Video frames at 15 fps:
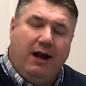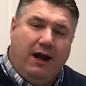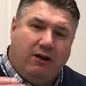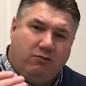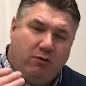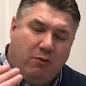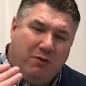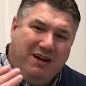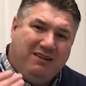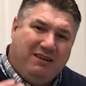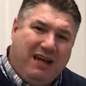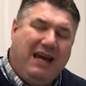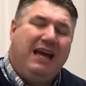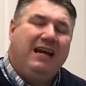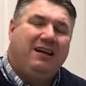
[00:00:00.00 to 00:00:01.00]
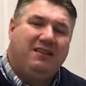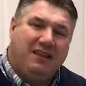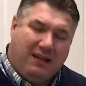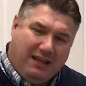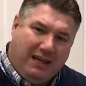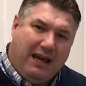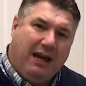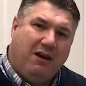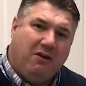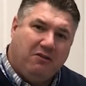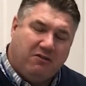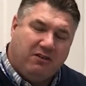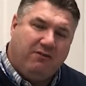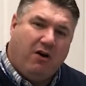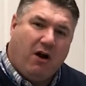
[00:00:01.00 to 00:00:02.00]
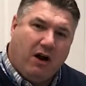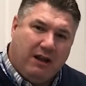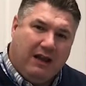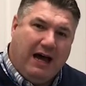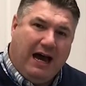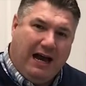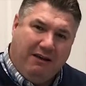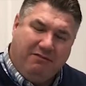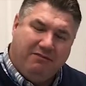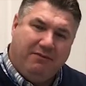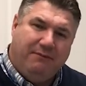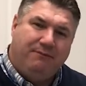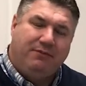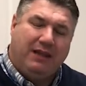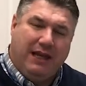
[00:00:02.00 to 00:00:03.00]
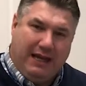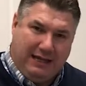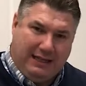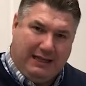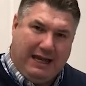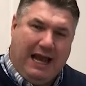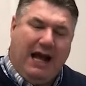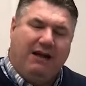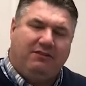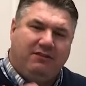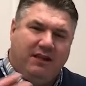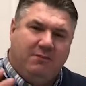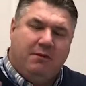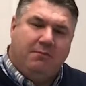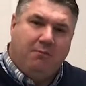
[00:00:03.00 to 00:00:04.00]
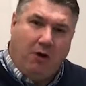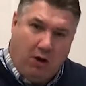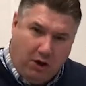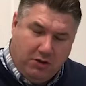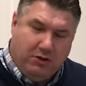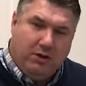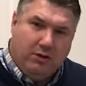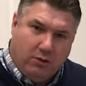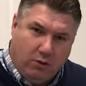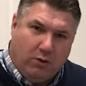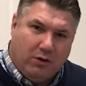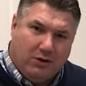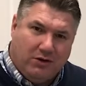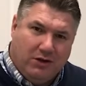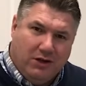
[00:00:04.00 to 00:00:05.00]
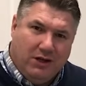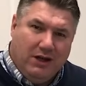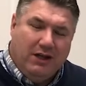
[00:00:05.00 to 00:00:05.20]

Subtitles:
As when we take the cares of our life and cast them upon the Lord,